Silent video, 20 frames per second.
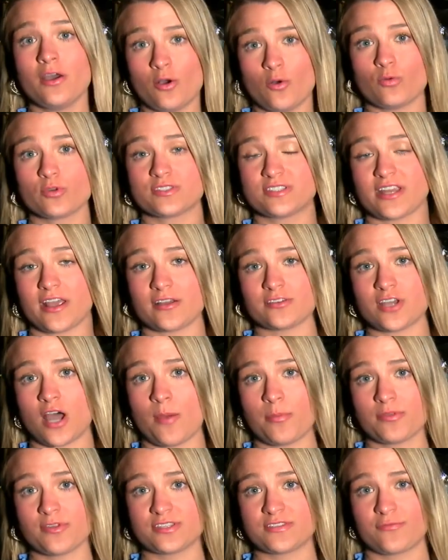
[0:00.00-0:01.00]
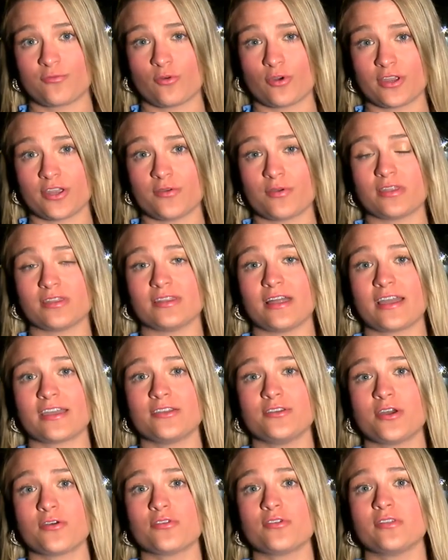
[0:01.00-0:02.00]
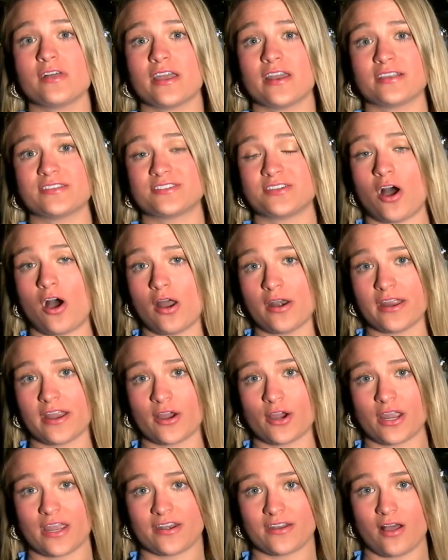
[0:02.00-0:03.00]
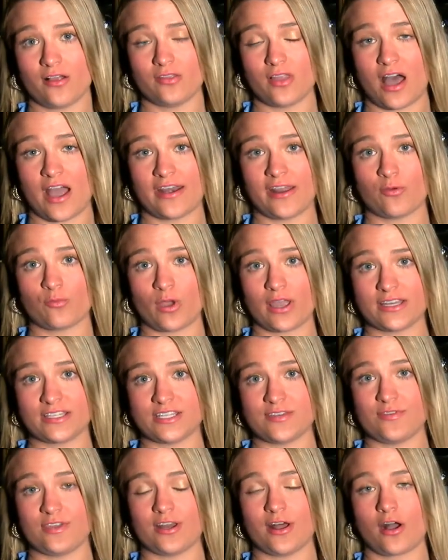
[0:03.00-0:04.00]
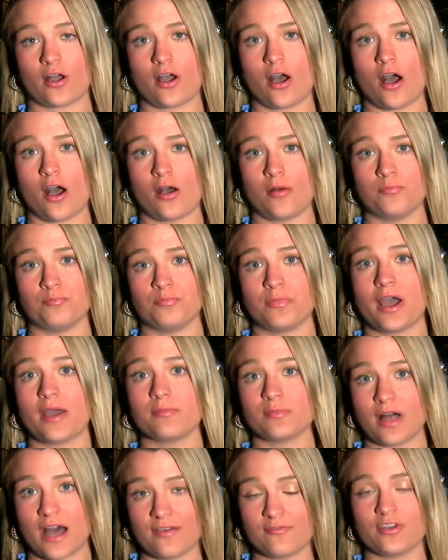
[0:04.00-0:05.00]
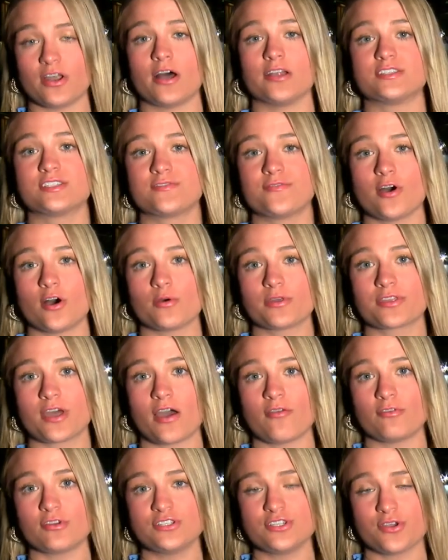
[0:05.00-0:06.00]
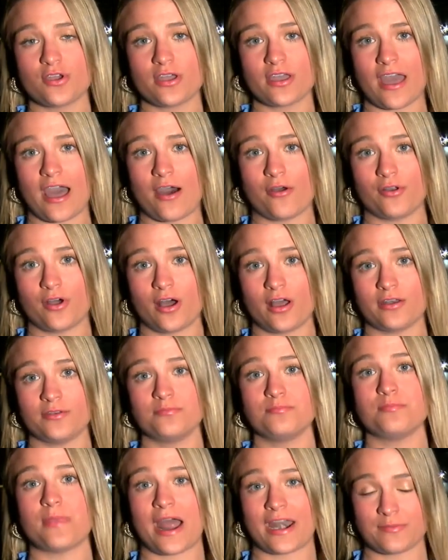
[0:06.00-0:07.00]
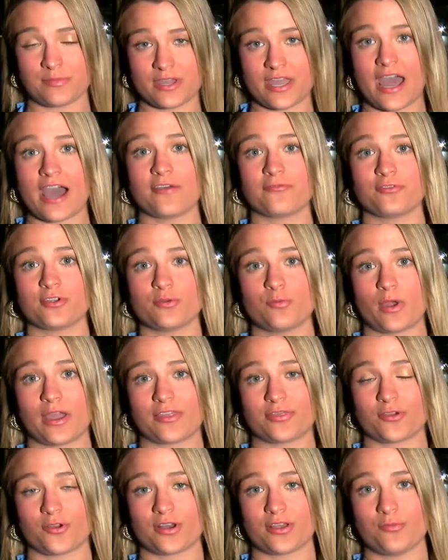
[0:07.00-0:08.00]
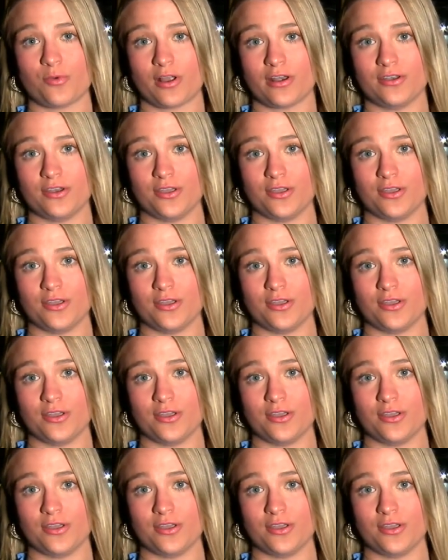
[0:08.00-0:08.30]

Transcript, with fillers: We'll stay on top of this for you and let you know the latest on air and online at waaytv.com. I'm live in Huntsville with coverage you can count on. Maddie McCaffrey, WAAY 31